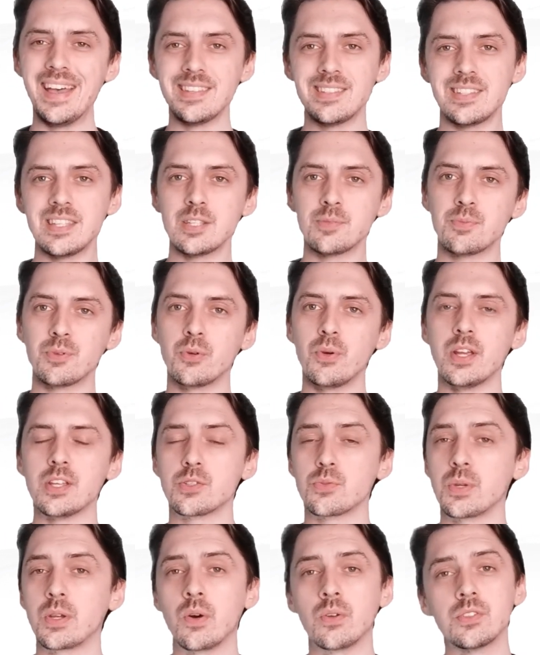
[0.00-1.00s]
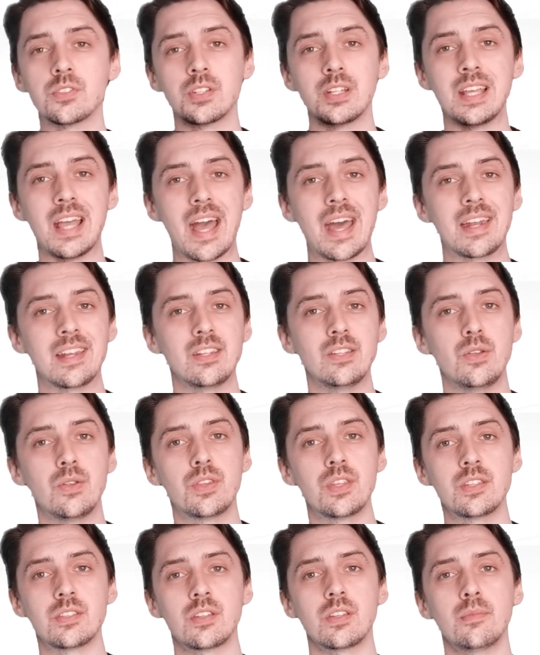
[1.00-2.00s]
as things progress. We're constantly adding new
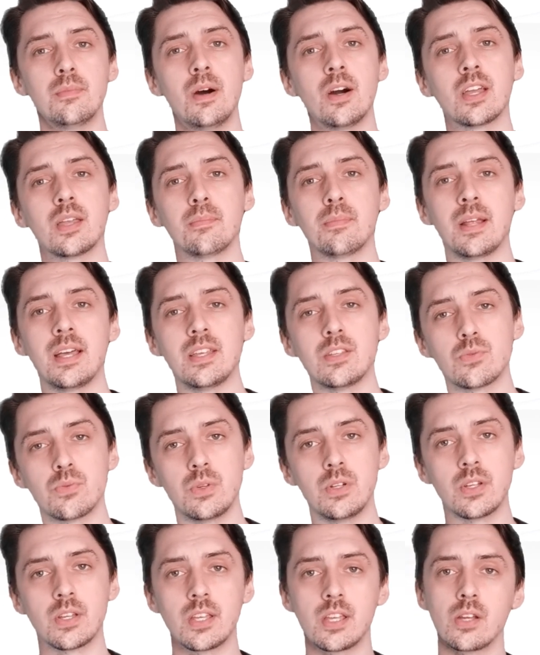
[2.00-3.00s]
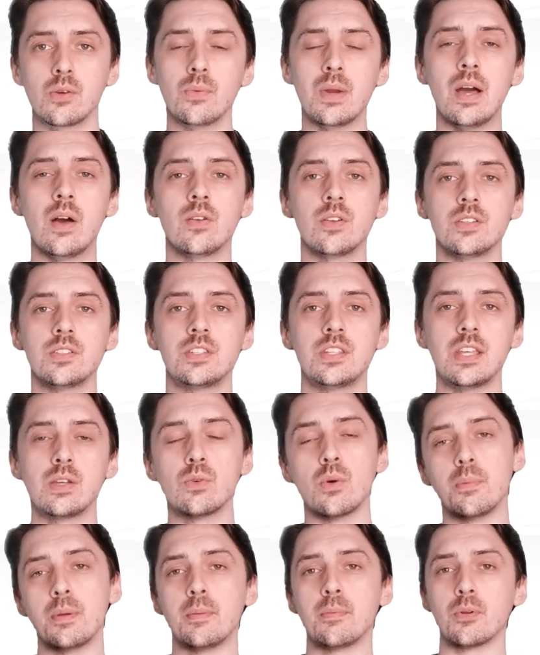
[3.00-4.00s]
things to the marketplace. We're looking around and
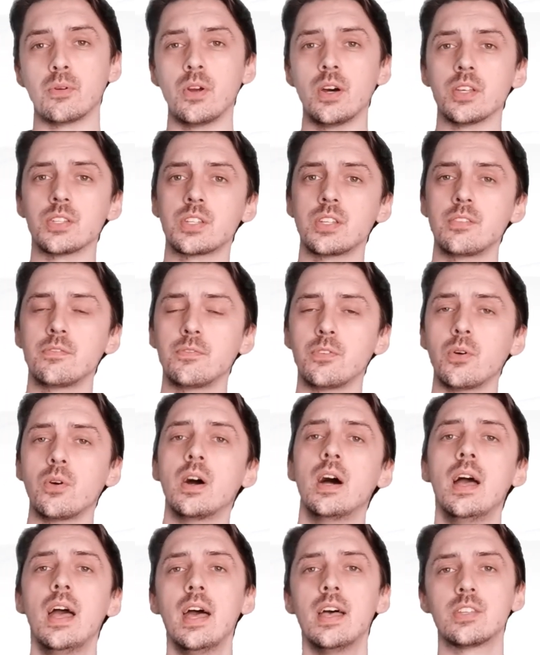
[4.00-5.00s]
seeing what people are asking for.